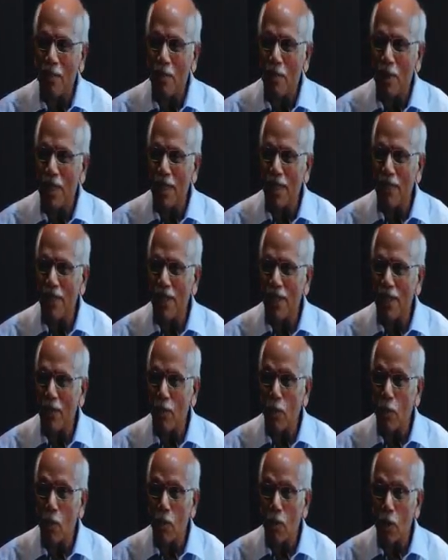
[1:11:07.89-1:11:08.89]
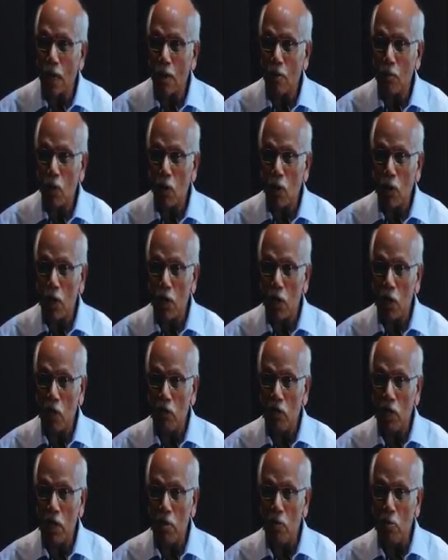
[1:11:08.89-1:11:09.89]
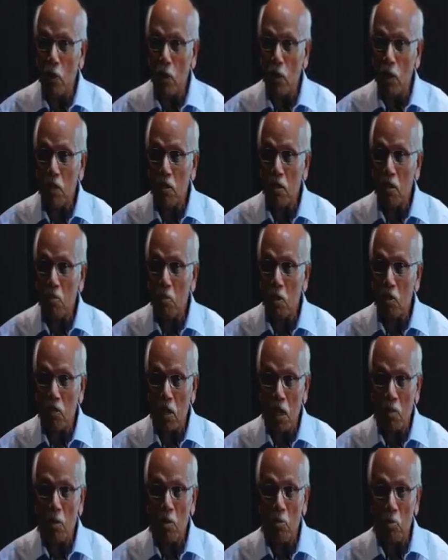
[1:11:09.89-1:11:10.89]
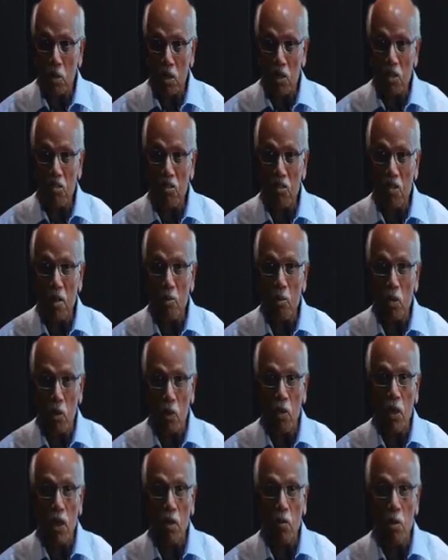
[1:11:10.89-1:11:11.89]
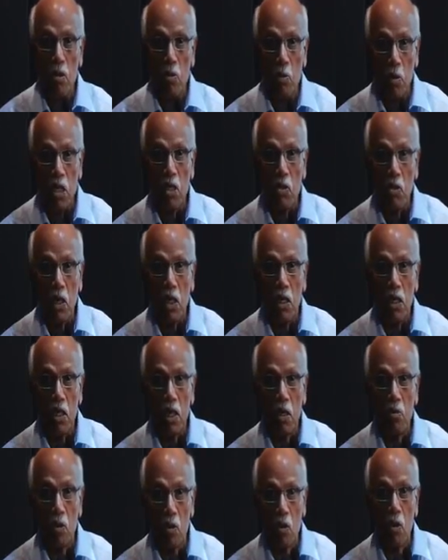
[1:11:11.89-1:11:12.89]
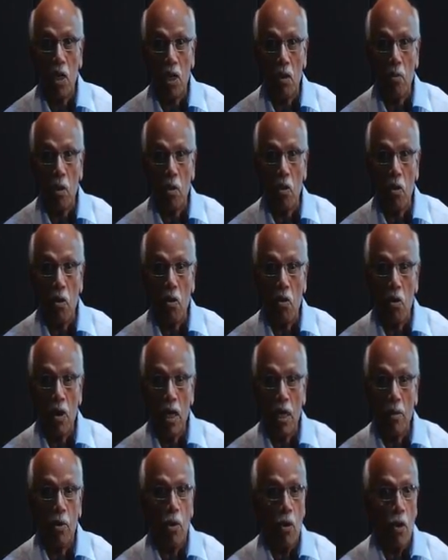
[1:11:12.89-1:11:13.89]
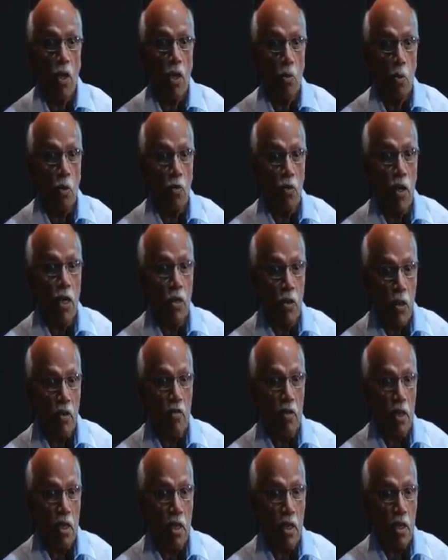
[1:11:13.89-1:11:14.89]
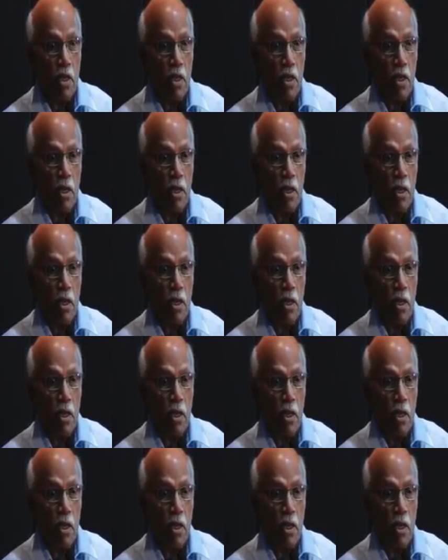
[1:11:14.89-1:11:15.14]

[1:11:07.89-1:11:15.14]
But he said, no, I am talking on a very important thing because I am a priest. I am talking about spirituality. I am talking about God. I am talking about way to heaven.